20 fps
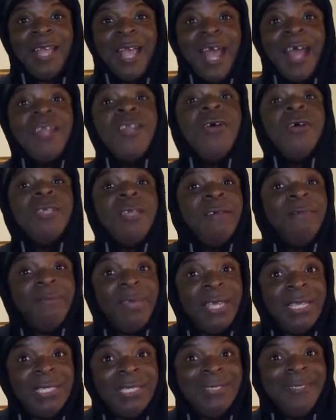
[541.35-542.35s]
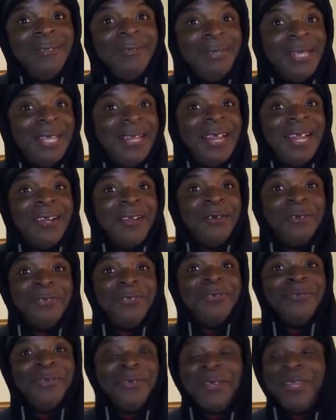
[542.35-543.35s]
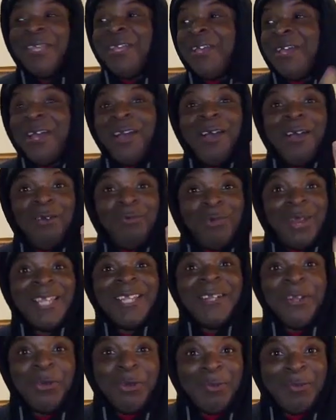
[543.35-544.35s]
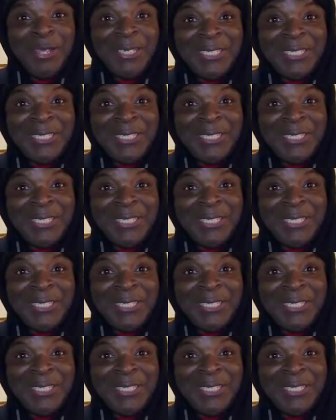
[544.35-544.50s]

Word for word: I know your face, and I know you are regular on my